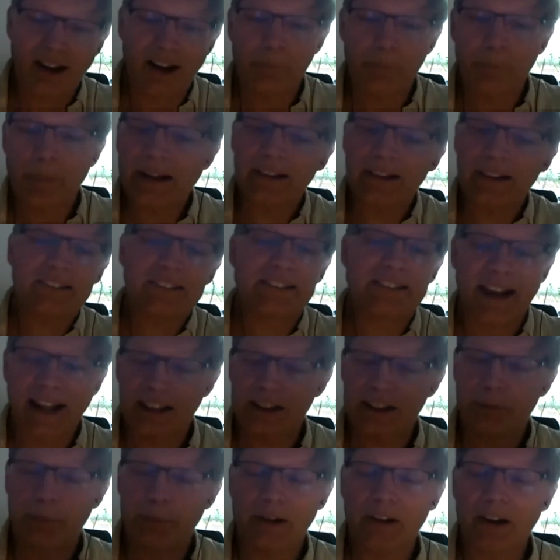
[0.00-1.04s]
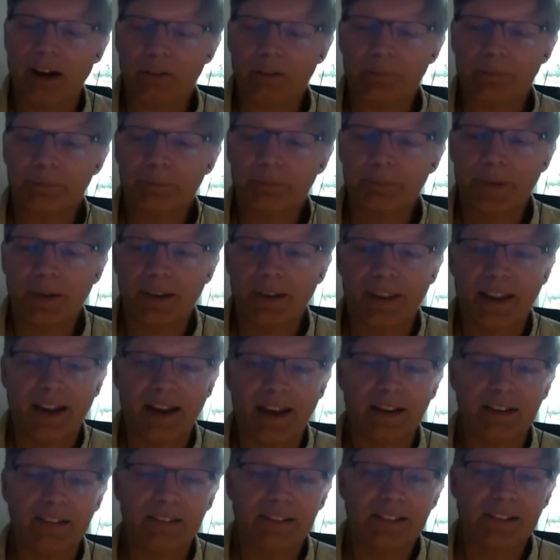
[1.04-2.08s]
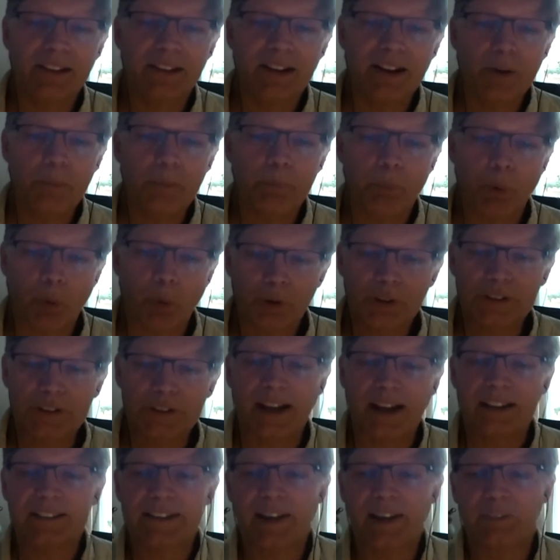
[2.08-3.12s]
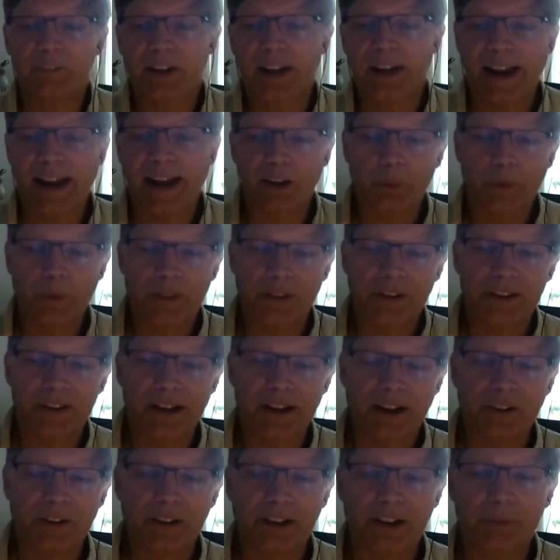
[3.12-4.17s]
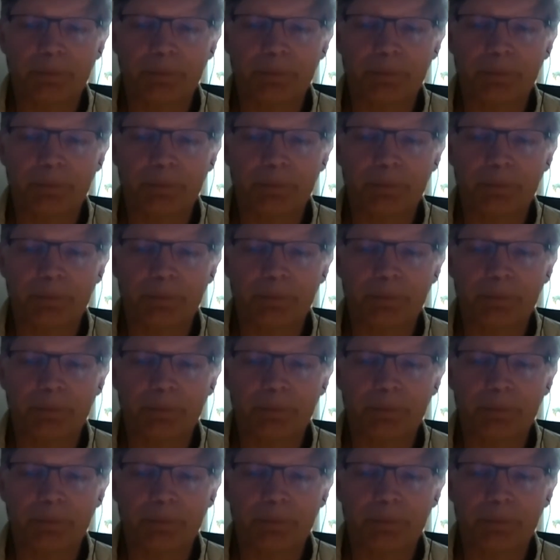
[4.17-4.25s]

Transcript: balance that has to be done, that both sides have to act with integrity.